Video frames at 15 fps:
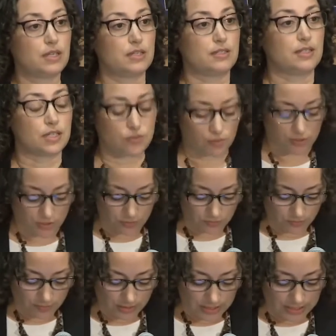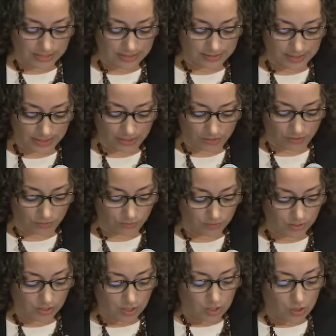district knew, city knew.
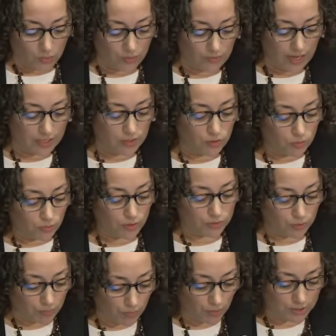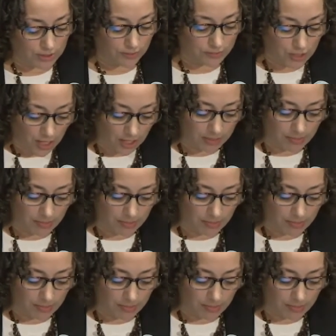We've had numerous reports that have talked